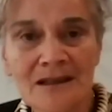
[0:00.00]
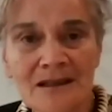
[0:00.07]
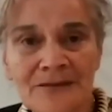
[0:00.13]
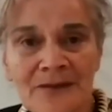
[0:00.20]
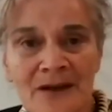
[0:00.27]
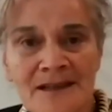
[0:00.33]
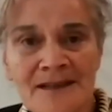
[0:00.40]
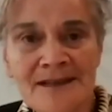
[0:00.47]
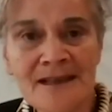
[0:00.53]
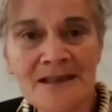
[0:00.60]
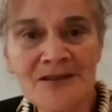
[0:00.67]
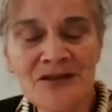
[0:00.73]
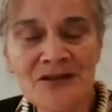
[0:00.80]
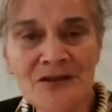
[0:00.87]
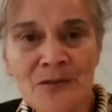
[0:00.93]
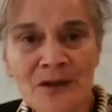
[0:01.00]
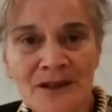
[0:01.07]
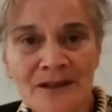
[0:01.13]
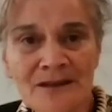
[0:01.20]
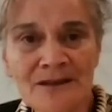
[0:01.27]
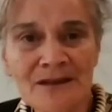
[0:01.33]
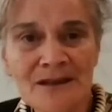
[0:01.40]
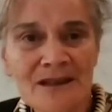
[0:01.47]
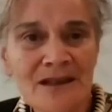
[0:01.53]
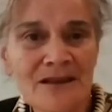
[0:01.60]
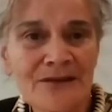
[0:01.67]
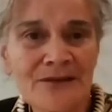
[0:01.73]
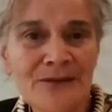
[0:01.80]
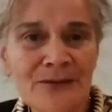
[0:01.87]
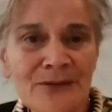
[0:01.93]
if I said to you, what are
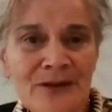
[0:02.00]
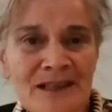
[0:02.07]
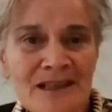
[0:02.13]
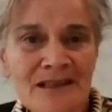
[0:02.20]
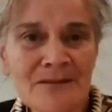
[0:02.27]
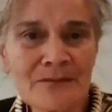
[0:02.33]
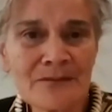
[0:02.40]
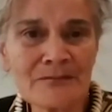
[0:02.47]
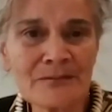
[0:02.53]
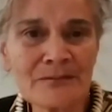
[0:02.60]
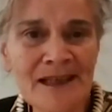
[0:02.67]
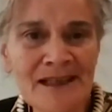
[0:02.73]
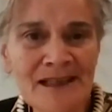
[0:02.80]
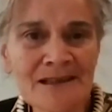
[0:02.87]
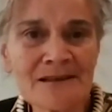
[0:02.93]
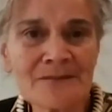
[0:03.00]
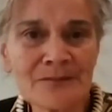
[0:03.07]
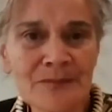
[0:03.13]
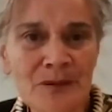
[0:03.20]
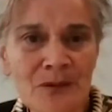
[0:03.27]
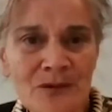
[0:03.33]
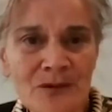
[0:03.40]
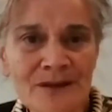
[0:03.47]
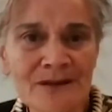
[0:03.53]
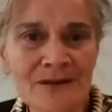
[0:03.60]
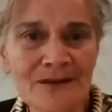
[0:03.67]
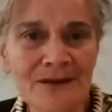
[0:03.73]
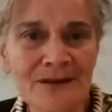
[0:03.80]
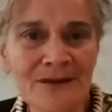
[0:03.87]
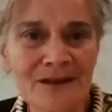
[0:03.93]
3 main
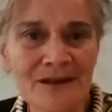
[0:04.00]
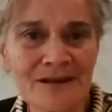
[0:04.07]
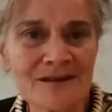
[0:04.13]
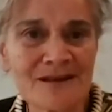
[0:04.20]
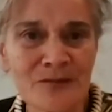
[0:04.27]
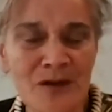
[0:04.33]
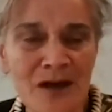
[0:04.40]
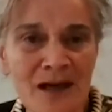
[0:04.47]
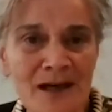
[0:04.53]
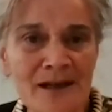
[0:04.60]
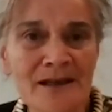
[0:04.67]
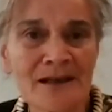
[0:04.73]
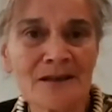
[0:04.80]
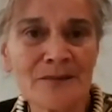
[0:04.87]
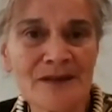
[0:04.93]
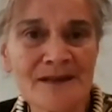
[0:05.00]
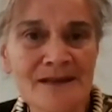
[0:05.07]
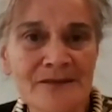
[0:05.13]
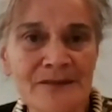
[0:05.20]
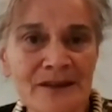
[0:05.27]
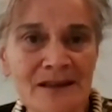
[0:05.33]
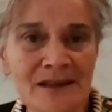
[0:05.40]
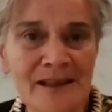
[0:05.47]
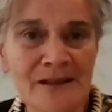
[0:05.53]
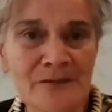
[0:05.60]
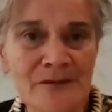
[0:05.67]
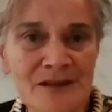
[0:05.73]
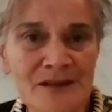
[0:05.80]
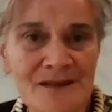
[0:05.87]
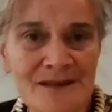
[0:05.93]
important things why Pacific
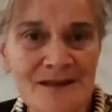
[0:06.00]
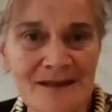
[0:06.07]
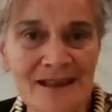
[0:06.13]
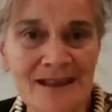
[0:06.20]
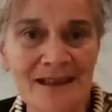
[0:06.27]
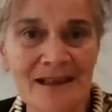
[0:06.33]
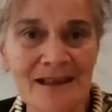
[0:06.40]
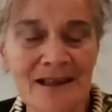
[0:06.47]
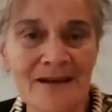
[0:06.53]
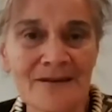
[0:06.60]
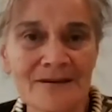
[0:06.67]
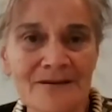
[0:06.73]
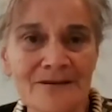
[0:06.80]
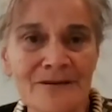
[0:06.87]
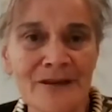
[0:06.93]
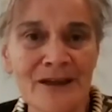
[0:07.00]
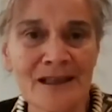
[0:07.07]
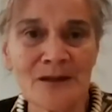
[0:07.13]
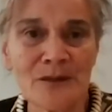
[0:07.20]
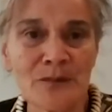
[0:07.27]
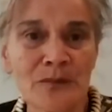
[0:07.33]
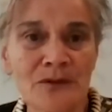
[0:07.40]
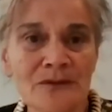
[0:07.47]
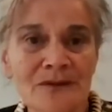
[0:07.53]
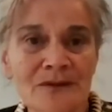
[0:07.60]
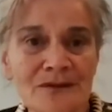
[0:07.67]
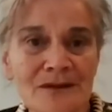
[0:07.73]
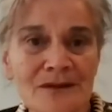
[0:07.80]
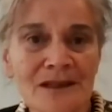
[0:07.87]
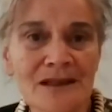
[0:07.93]
languages are valuable
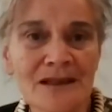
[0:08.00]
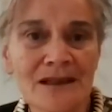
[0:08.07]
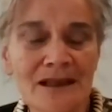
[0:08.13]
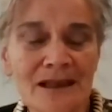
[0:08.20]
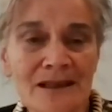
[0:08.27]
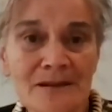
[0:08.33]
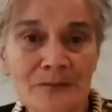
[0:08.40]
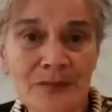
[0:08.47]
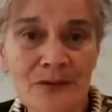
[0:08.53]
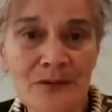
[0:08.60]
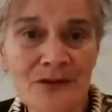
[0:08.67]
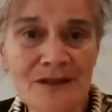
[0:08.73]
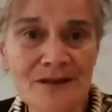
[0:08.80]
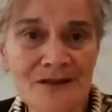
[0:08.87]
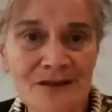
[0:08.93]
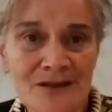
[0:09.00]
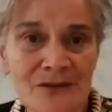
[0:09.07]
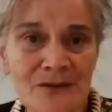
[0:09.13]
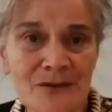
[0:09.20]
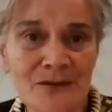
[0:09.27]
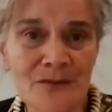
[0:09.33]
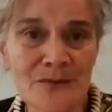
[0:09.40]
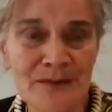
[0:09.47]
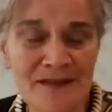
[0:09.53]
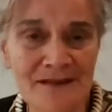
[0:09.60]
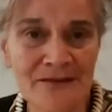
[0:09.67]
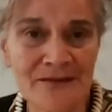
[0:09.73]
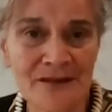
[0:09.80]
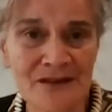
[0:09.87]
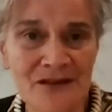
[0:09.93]
and important to
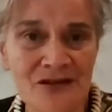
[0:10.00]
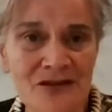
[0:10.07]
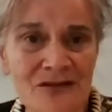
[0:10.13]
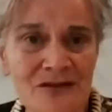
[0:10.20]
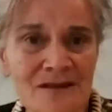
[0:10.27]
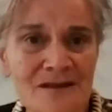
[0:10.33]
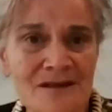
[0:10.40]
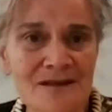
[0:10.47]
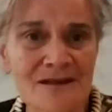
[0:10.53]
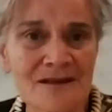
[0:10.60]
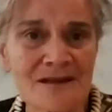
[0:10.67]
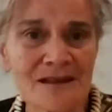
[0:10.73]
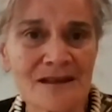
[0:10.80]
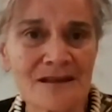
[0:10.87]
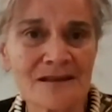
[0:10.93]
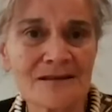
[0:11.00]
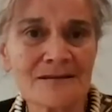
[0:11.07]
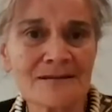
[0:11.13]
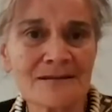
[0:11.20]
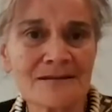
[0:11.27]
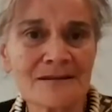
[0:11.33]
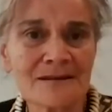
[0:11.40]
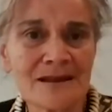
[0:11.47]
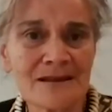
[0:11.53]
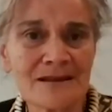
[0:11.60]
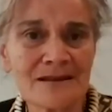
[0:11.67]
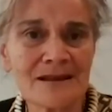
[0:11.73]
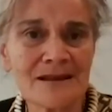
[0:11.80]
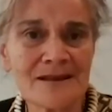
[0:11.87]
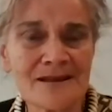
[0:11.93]
Pacific students
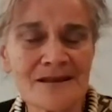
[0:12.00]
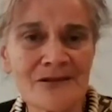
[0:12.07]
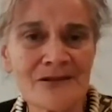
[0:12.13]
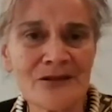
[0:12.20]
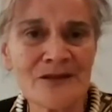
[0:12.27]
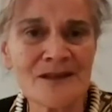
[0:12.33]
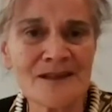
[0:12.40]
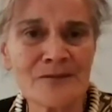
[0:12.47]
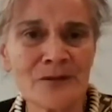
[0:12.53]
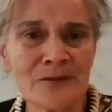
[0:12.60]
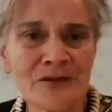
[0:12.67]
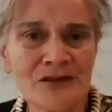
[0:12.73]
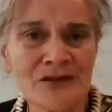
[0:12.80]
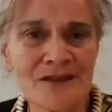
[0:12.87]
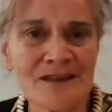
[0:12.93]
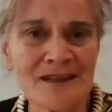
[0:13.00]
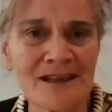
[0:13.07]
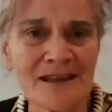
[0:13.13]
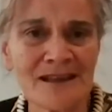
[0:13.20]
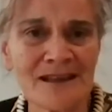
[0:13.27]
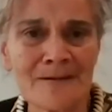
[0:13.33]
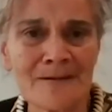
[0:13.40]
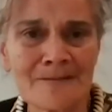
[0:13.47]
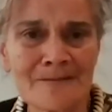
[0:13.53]
as learners, what would you say?